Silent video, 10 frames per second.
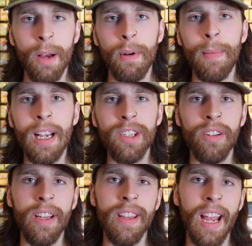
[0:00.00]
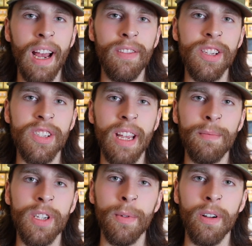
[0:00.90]
but basically, they have the same
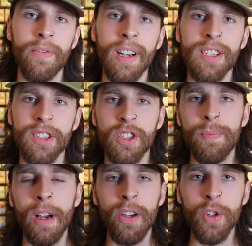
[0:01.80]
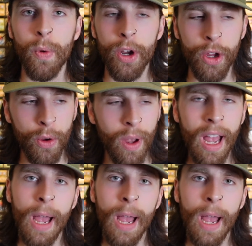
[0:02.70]
similar effects as spells where you